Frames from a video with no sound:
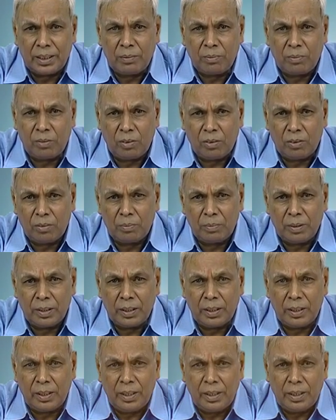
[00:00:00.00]
reforming
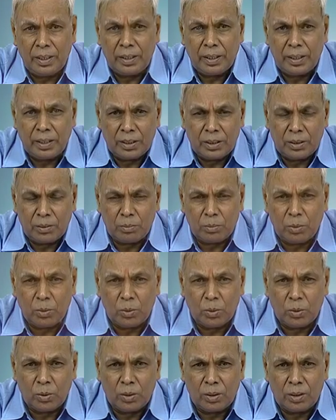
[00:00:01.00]
that is
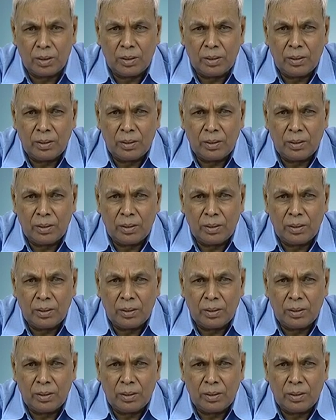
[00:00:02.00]
more